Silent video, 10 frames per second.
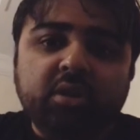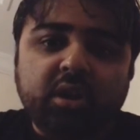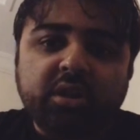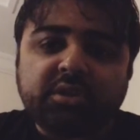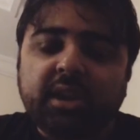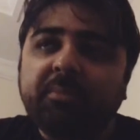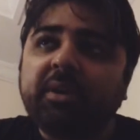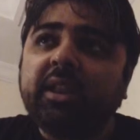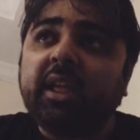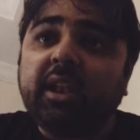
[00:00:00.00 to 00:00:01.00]
not a
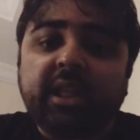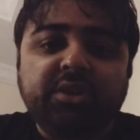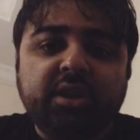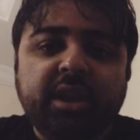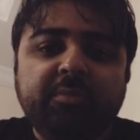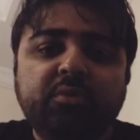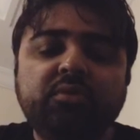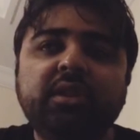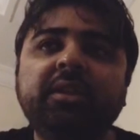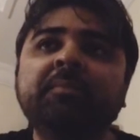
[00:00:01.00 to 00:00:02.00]
celebrity, a legend like
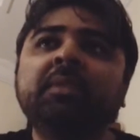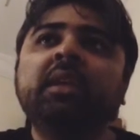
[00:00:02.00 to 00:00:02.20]
Bruce Lee,